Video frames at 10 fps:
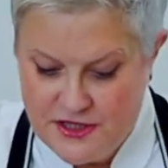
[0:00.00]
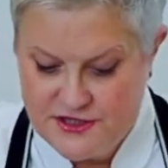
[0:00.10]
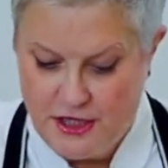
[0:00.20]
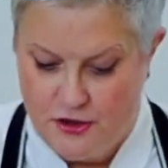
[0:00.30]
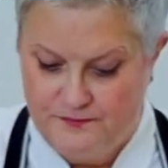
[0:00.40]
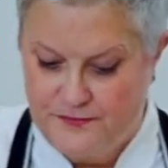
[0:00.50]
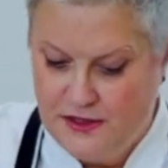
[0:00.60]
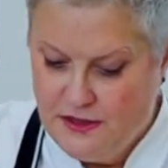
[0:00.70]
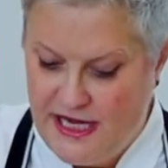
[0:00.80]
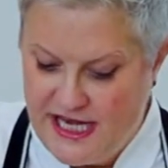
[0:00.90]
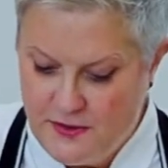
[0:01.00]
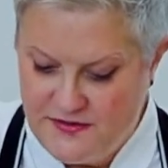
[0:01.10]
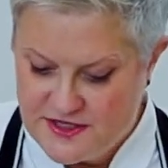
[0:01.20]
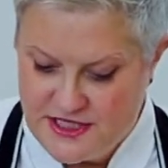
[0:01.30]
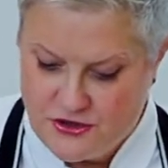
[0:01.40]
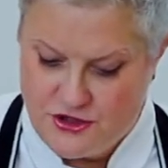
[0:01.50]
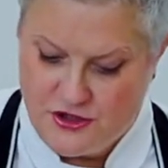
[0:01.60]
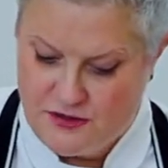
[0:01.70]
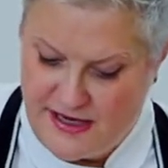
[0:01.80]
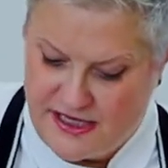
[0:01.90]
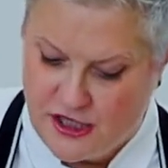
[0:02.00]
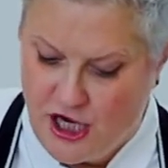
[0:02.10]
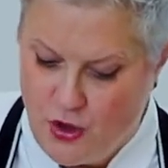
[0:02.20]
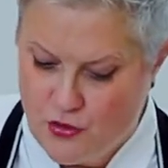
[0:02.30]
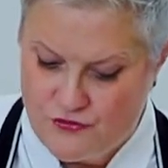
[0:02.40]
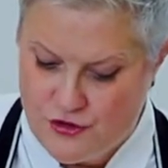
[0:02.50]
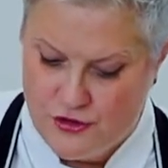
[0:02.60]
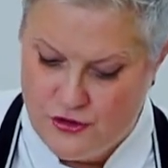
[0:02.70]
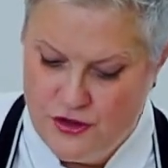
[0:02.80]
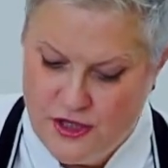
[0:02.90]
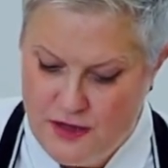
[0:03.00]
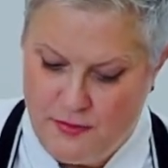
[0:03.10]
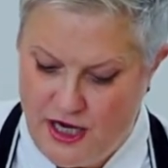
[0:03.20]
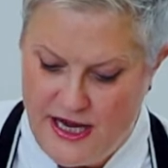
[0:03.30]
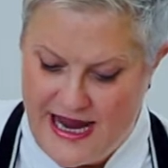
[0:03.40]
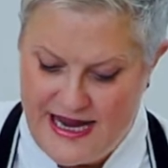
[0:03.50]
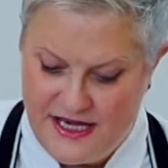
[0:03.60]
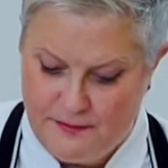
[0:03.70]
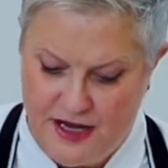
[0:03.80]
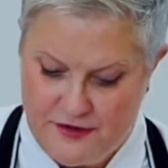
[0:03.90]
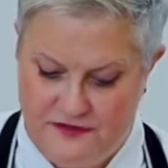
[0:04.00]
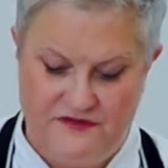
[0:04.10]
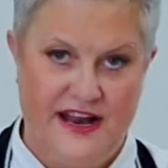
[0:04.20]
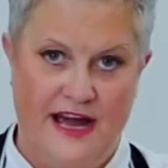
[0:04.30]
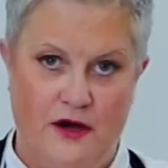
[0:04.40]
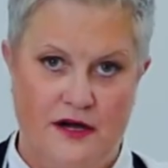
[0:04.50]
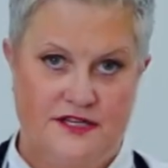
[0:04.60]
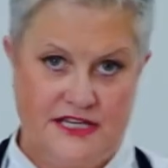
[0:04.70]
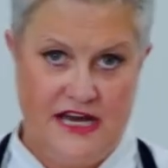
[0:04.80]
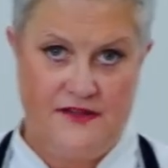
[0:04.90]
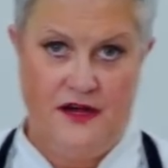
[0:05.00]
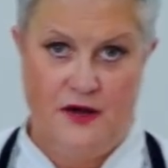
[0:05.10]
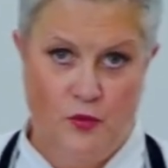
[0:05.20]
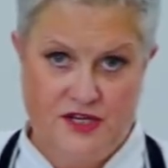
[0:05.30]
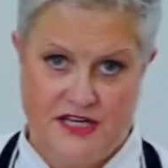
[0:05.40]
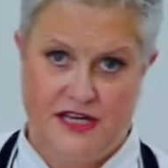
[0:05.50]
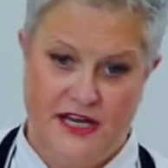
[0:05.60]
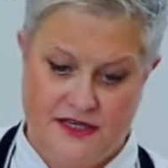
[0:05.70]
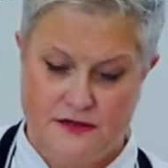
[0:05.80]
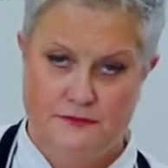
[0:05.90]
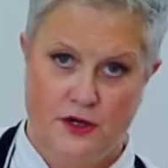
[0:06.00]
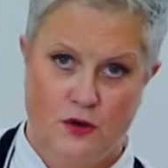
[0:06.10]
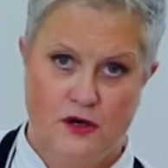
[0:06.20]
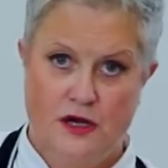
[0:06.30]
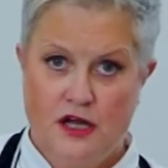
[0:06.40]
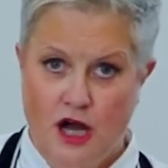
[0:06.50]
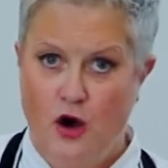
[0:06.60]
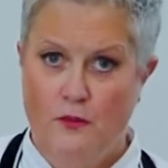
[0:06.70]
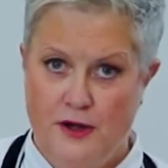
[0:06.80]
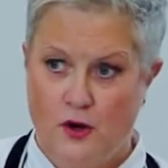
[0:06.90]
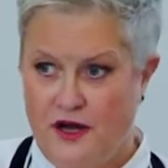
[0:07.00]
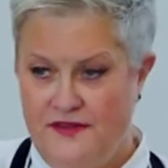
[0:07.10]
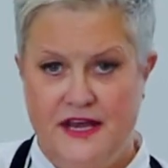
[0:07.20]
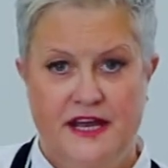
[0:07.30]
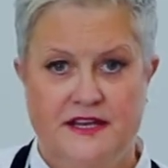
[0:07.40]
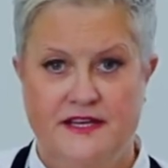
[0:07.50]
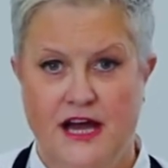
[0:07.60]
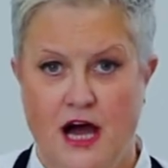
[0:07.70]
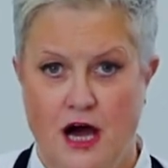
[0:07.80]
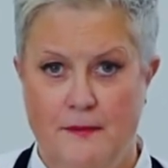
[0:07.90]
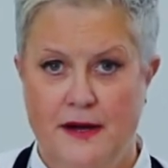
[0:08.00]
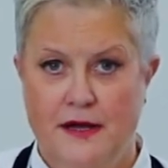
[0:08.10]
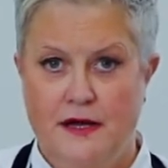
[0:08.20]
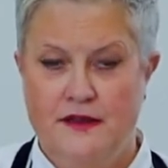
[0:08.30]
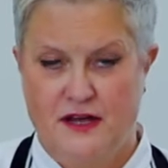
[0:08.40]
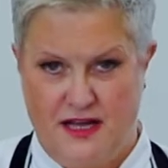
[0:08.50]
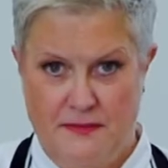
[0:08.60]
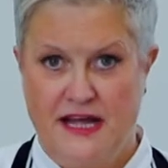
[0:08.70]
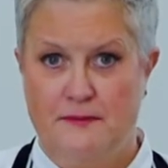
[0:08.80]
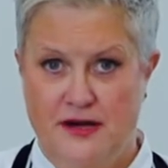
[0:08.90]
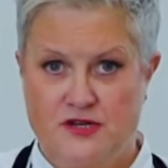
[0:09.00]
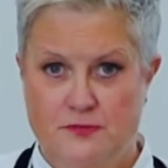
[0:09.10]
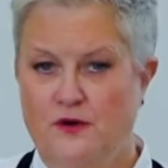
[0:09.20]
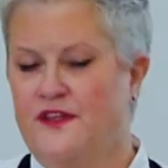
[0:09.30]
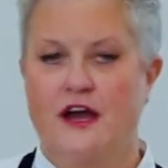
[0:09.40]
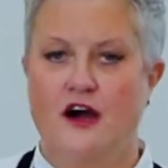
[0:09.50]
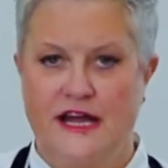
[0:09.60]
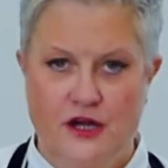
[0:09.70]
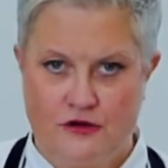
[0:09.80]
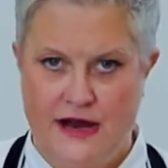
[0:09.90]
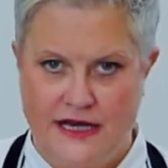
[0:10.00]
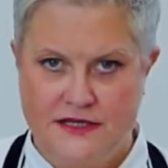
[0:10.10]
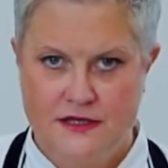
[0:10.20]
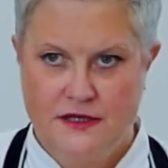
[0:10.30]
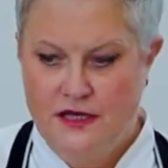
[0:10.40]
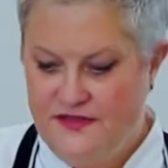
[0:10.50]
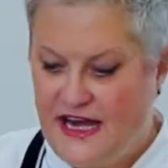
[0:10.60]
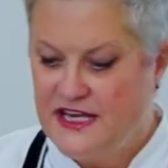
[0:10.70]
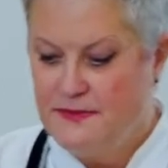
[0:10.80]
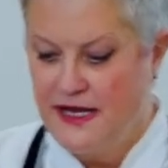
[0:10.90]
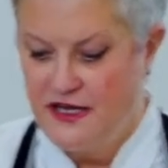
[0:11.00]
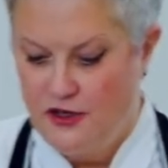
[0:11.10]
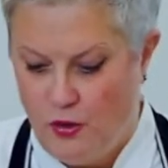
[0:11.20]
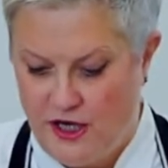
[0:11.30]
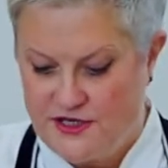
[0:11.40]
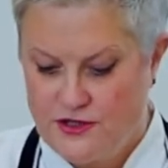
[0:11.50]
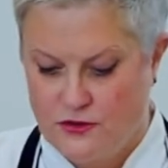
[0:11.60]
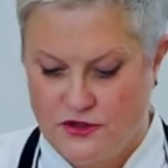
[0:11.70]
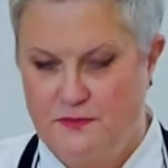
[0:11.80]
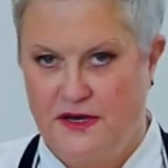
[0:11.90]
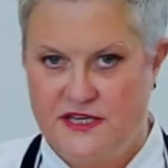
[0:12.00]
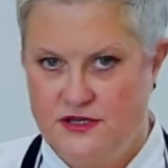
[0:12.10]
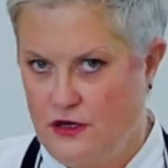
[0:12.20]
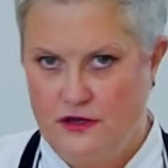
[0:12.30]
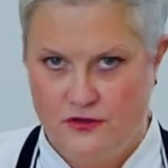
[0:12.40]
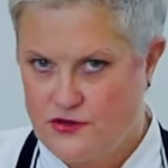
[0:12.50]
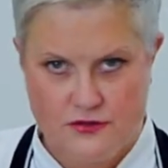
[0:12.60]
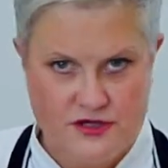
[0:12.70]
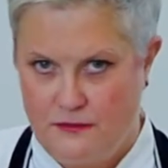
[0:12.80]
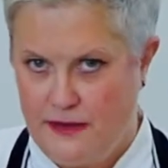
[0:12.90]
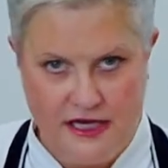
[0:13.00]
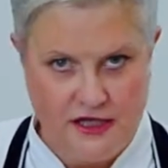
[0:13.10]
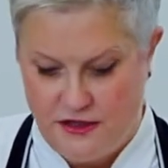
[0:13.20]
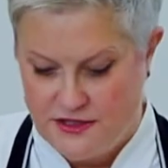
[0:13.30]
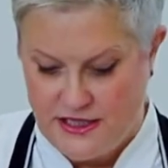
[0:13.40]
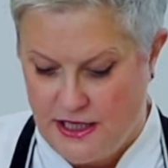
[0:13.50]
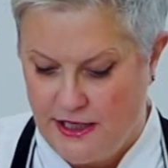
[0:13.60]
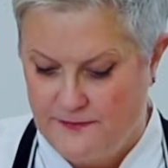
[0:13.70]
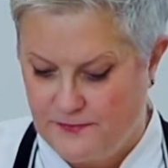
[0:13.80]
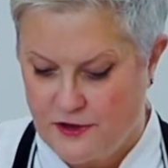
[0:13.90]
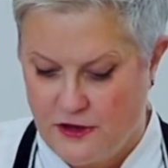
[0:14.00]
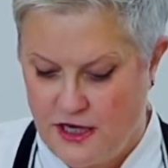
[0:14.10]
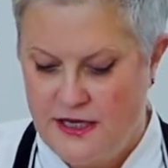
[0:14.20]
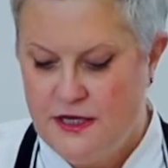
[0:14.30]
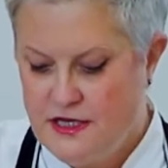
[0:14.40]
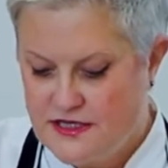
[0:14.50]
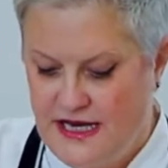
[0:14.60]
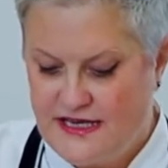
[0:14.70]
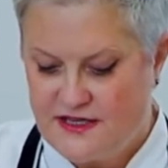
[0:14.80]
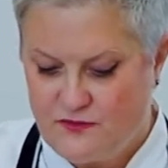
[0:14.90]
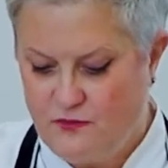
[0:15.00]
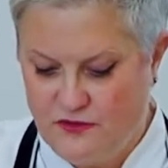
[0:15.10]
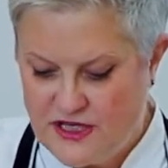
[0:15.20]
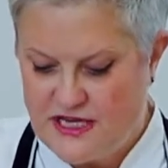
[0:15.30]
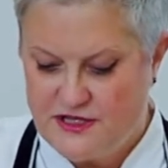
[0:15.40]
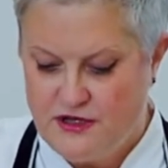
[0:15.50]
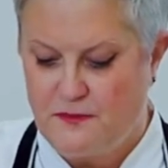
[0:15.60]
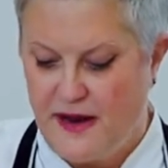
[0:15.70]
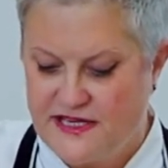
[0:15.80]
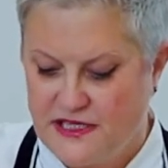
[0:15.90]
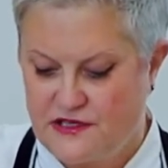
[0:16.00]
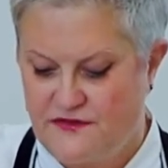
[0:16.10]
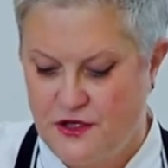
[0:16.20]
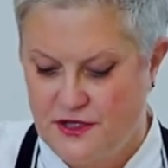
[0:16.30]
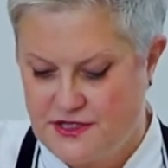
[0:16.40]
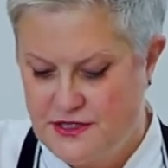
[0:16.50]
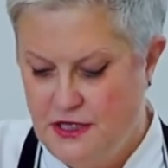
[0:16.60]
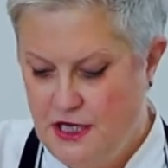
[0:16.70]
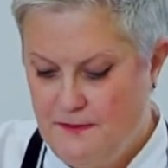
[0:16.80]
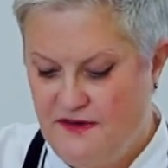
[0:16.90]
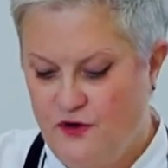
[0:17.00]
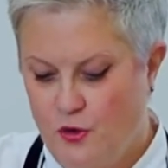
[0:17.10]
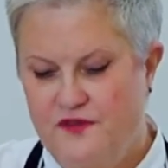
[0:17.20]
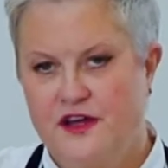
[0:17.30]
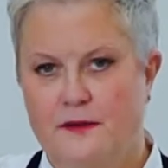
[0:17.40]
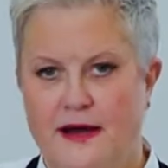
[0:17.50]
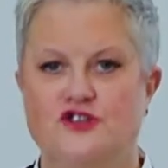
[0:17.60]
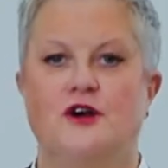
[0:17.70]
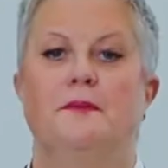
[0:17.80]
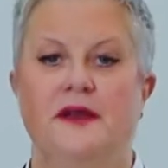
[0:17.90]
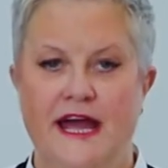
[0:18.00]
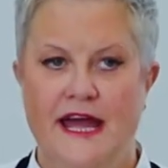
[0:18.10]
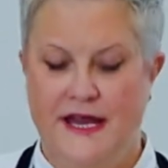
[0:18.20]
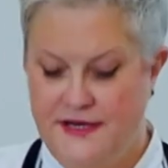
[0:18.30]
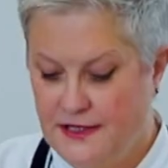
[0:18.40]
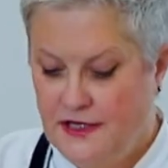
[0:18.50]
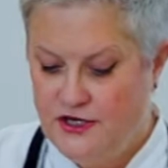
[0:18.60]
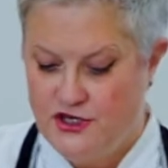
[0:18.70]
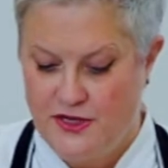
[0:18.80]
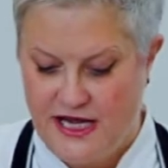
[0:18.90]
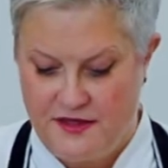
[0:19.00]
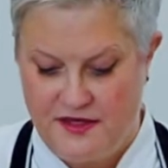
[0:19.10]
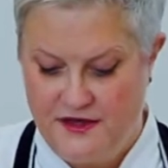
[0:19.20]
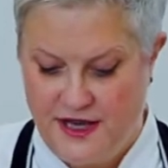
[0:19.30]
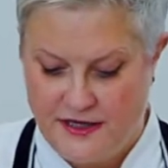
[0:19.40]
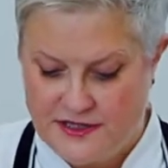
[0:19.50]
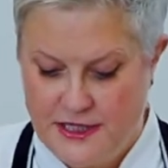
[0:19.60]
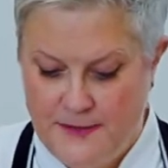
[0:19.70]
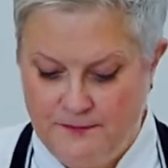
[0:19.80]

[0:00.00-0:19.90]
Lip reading: So anyone that tells you can make a cold roux by adding butter and flour together and whisking it into milk, cold milk, and then heating it up, that can make a bechamel, they are incorrect. That is making a white sauce, but it's not the sauce I'm making you today, all right? So let's do the basics first before we think about jumping ahead and doing other things.